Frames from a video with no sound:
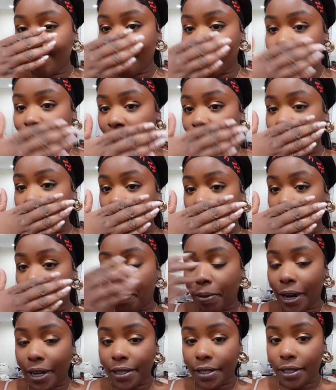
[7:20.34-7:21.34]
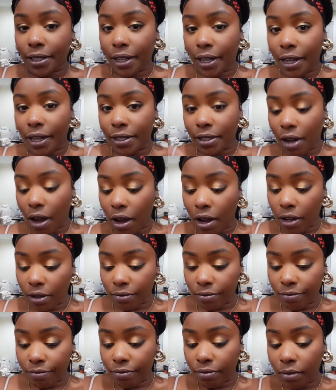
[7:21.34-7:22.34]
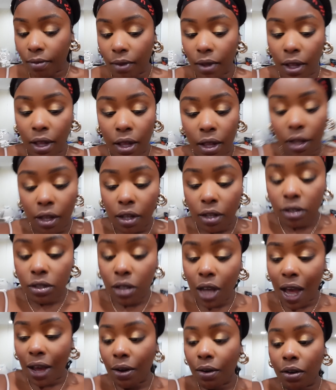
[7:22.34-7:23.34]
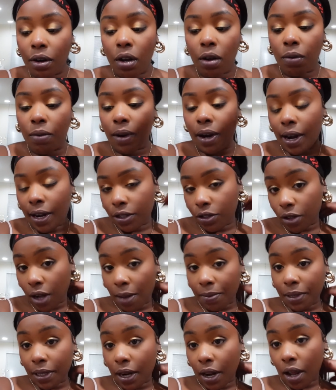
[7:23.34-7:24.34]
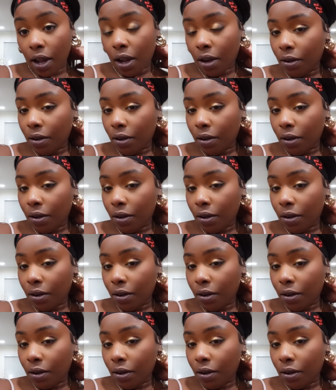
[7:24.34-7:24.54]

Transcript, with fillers: My Fendi bracelet is gone. So I don't know where I dropped it at.